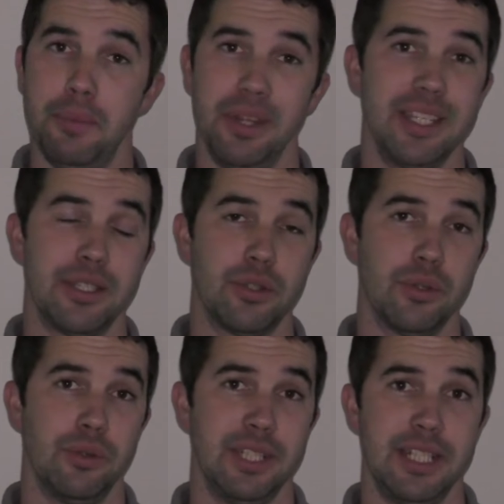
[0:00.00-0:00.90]
but this
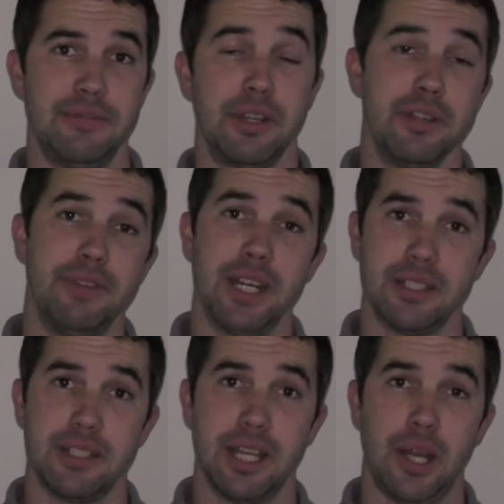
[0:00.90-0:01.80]
tool is very
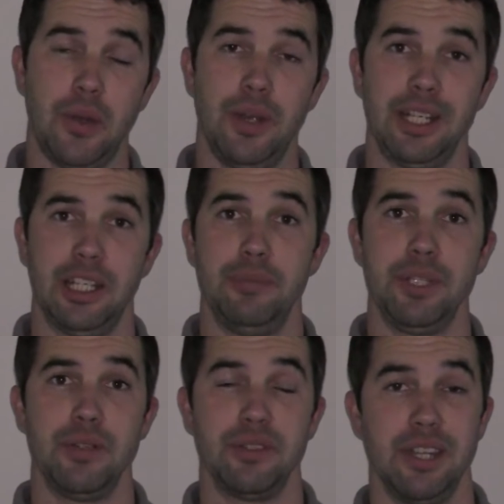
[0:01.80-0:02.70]
versatile and can be
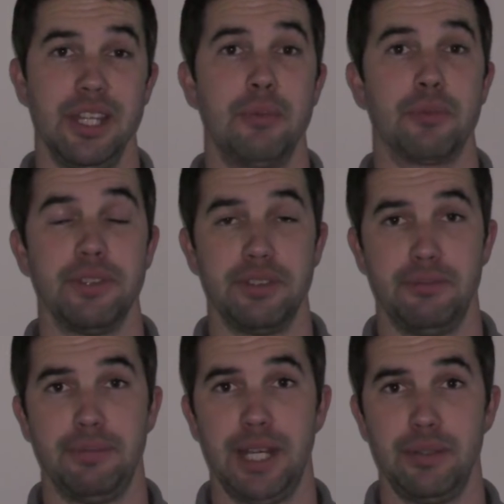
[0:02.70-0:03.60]
used on a number of
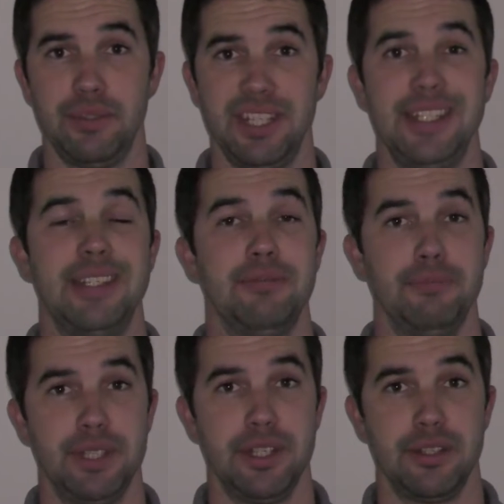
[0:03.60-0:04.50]
different panels in different
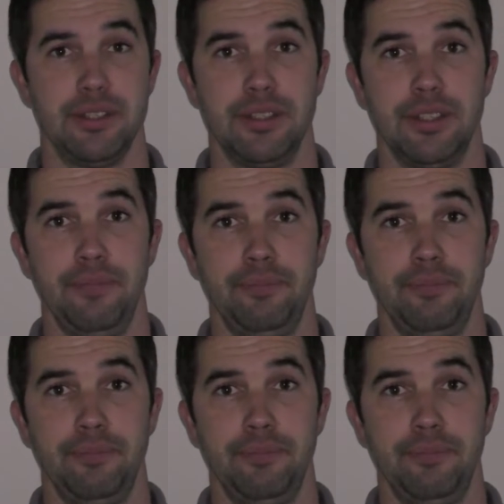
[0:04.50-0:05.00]
positions.